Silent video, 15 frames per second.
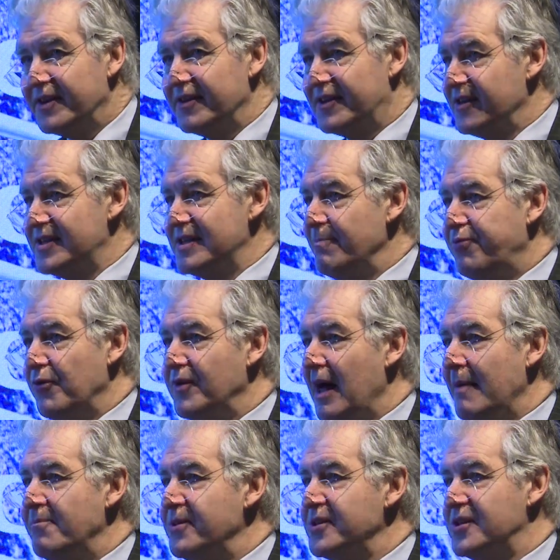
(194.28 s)
The simple
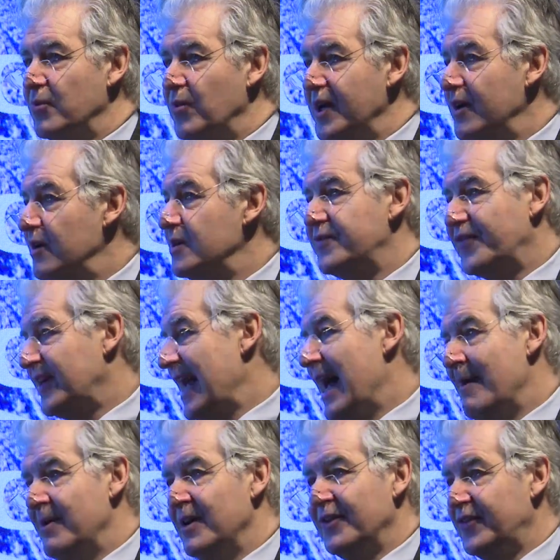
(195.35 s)
numbers that we use for
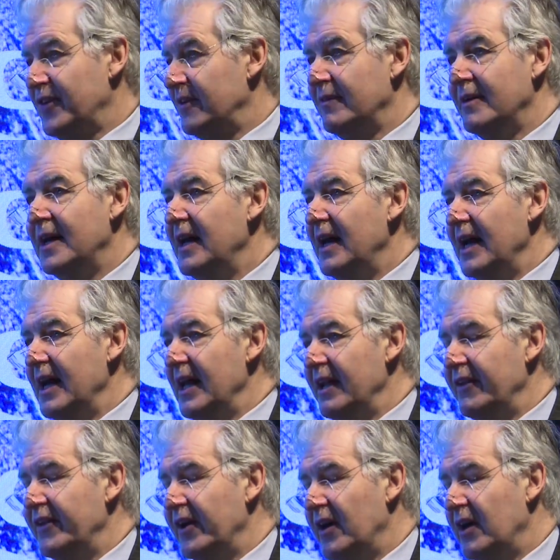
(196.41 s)
gamut
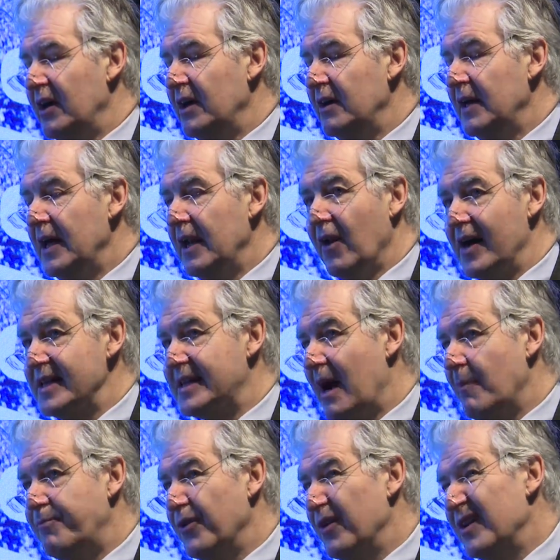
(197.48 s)
and light
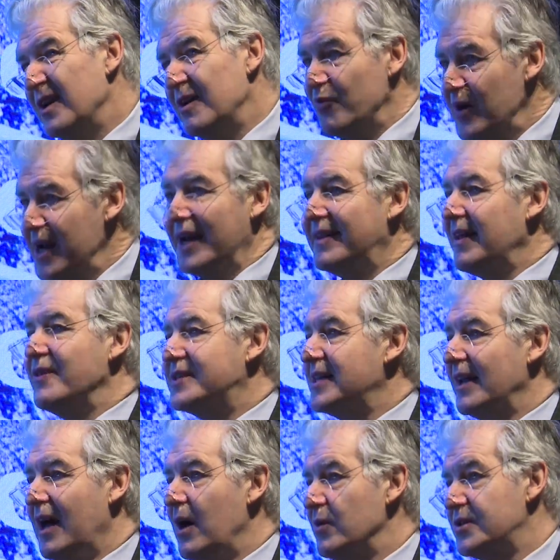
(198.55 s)
output really don't
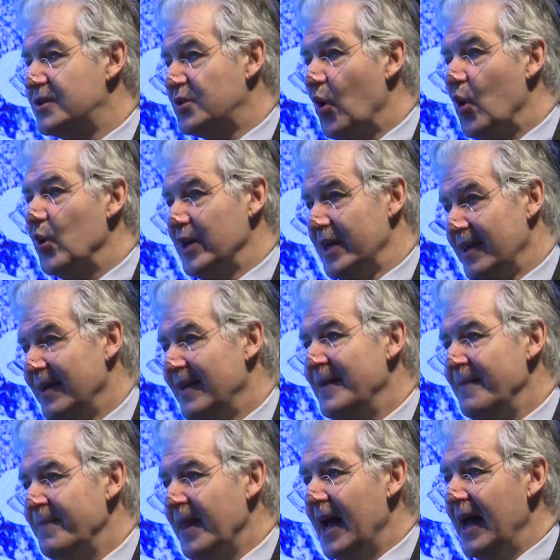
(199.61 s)
tell the whole story.
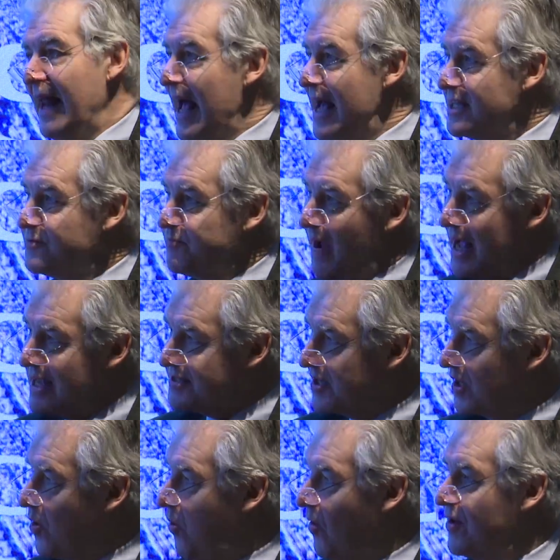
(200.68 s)
And as
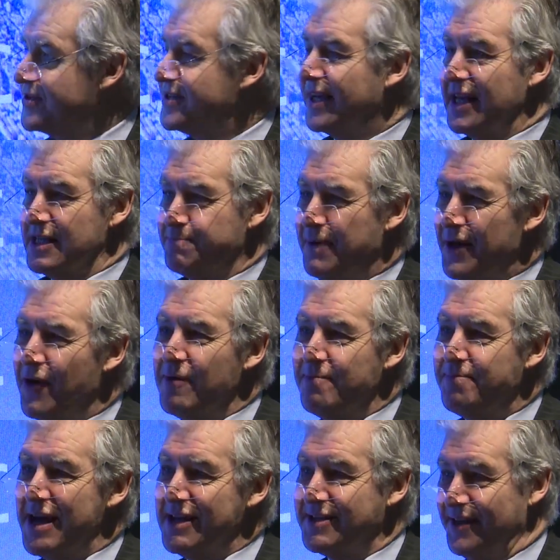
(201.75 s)
the quality gets better
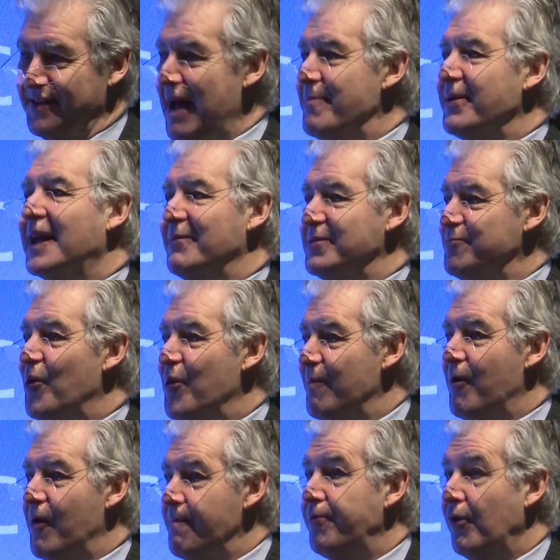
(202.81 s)
and better, that becomes more and
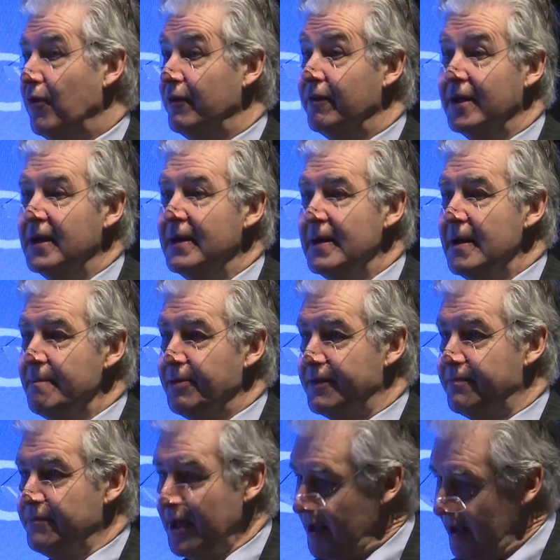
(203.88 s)
more important. But
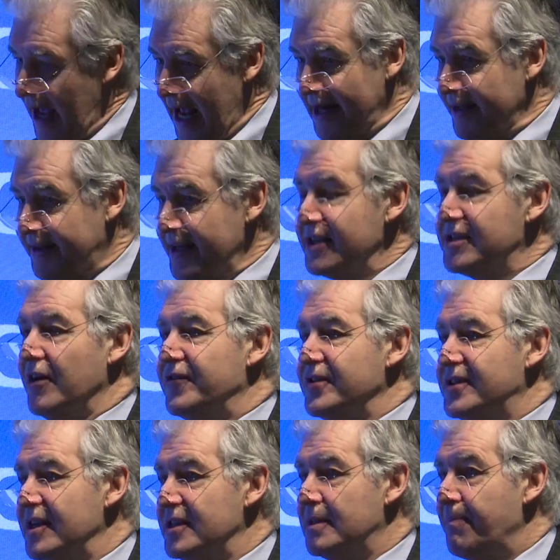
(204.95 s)
LEDs
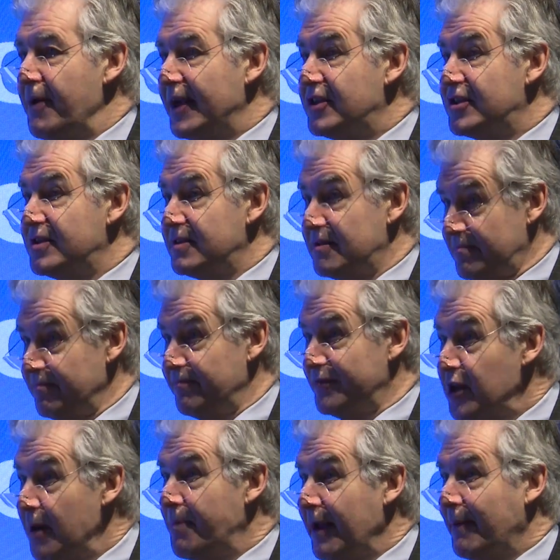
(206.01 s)
obviously is the big
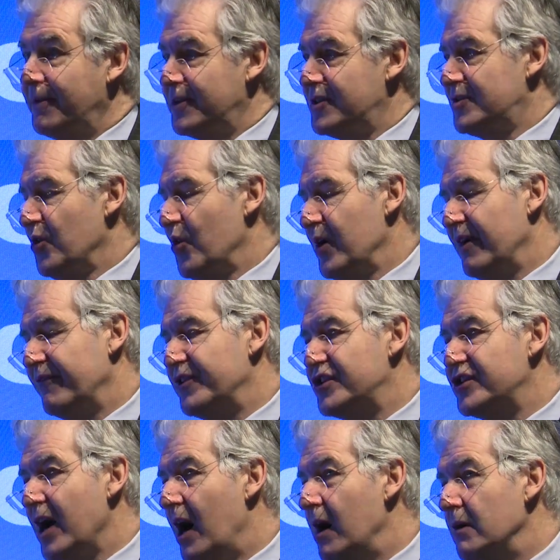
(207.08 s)
story of the
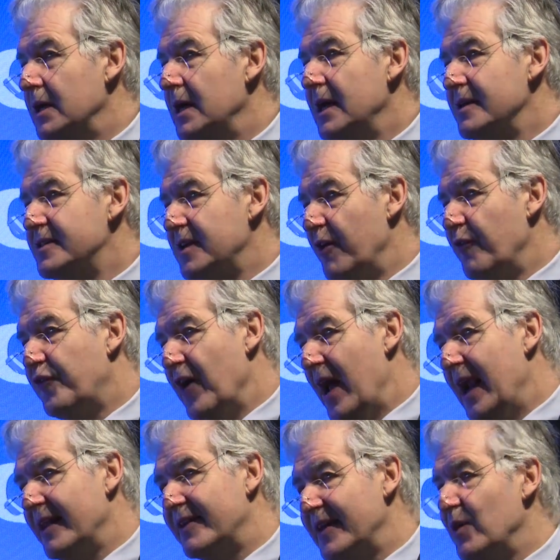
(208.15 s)
show. So for
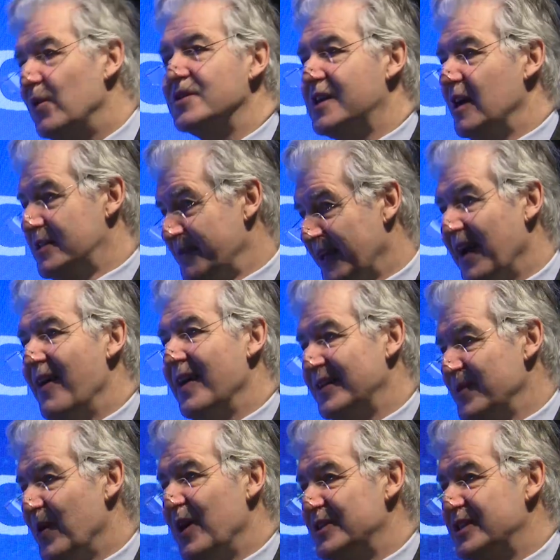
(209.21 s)
LED also to be going
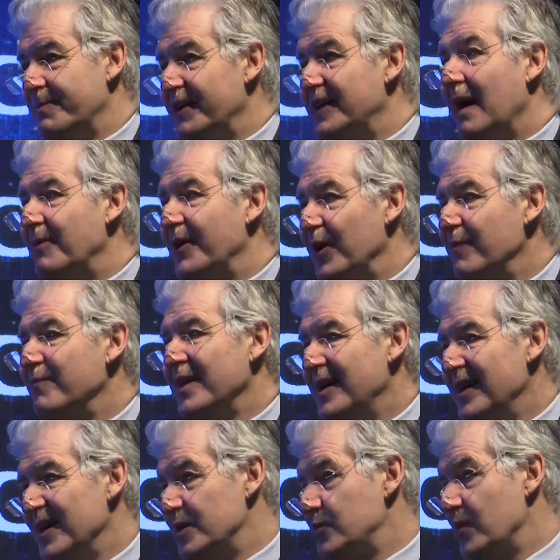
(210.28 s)
to
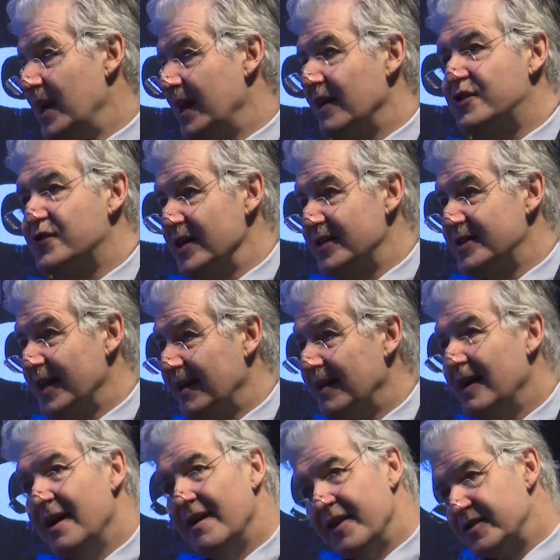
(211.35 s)
RGBW is really interesting.
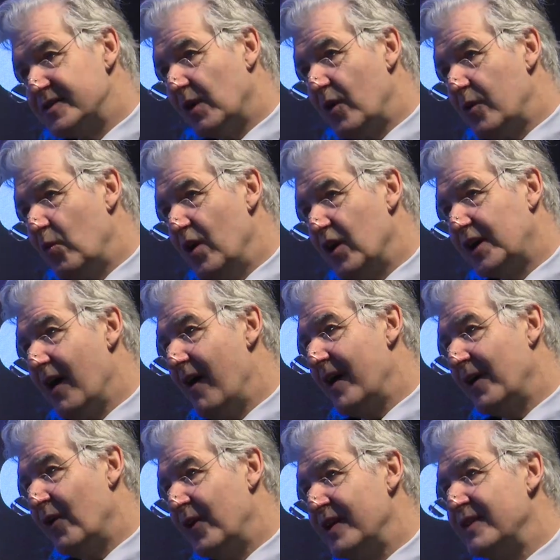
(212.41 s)
There's a lot of work
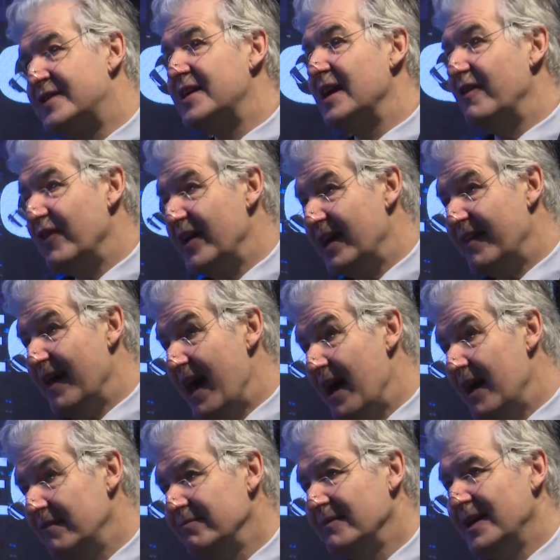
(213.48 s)
going on in TV
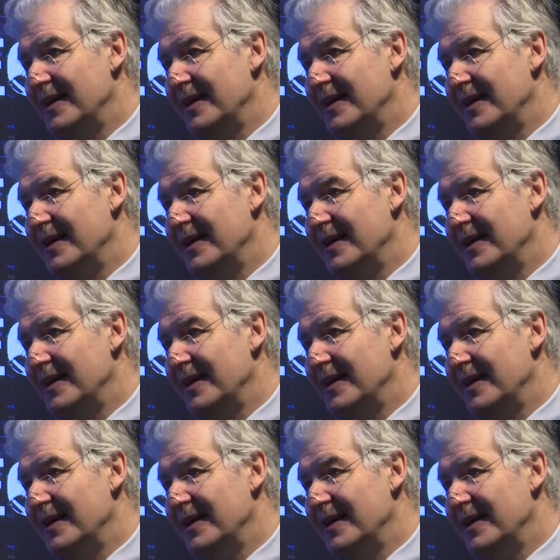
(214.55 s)
there.